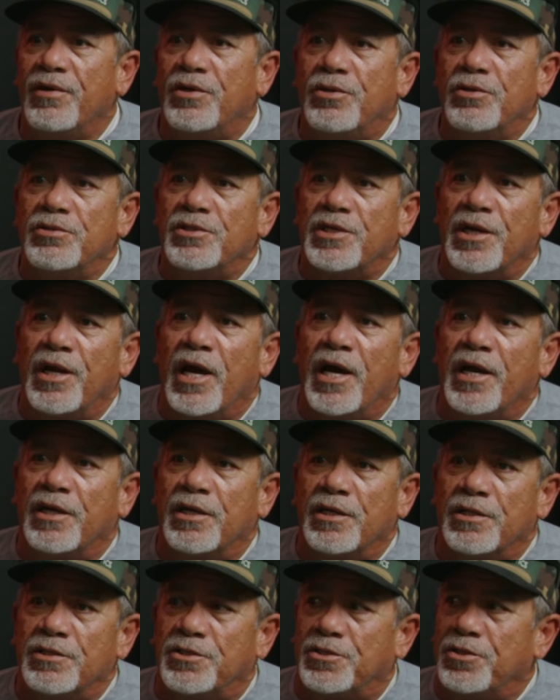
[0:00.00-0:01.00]
Tuesday
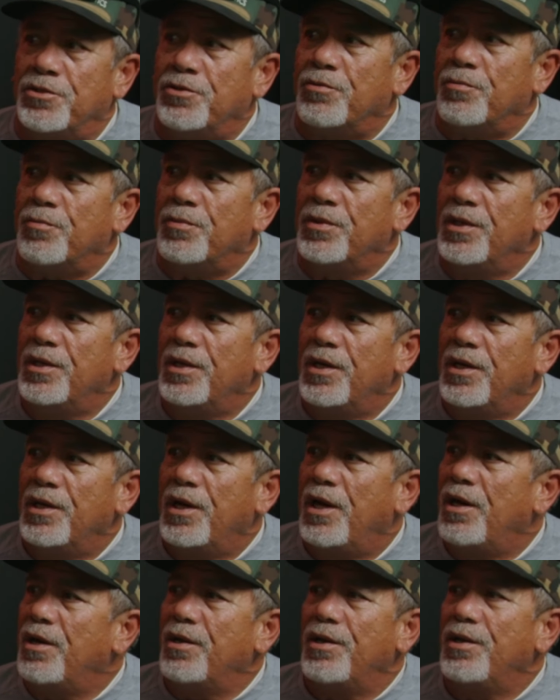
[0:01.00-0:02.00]
night on the Zoom.
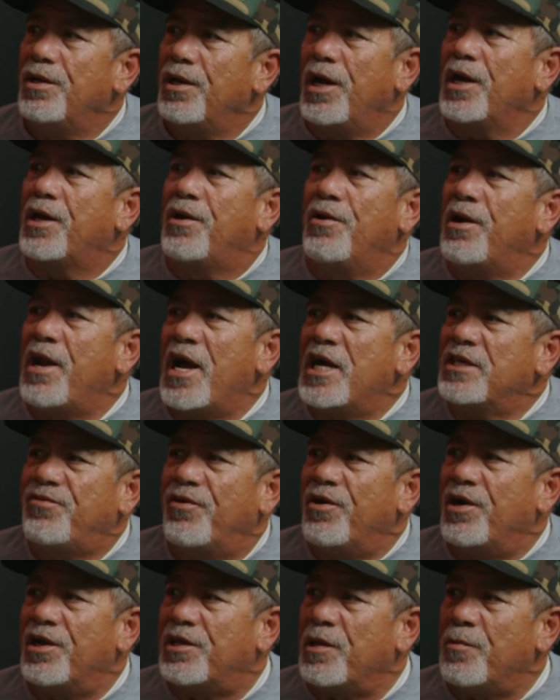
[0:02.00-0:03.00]
I couldn't
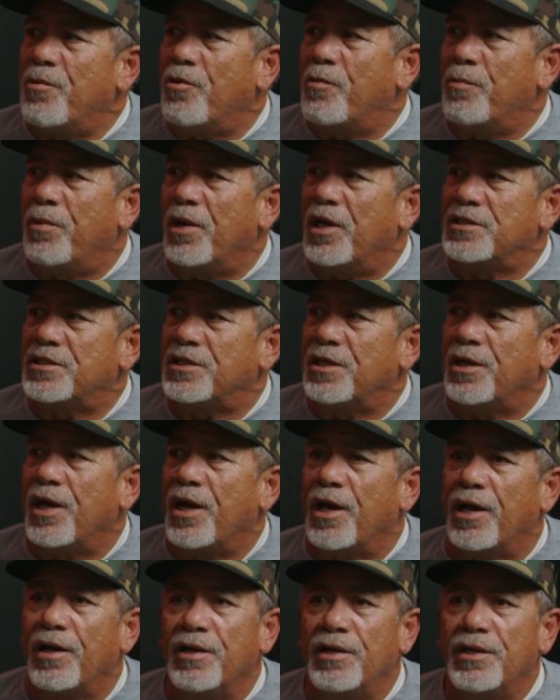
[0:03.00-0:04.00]
ask for anything more blessed than
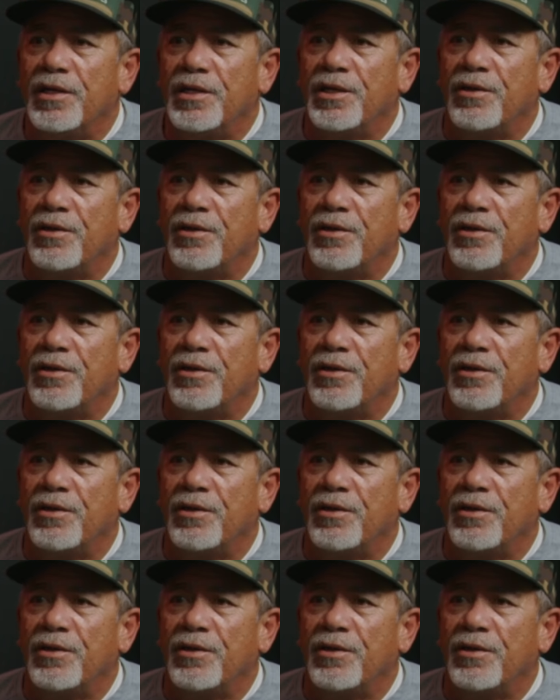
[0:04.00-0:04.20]
that.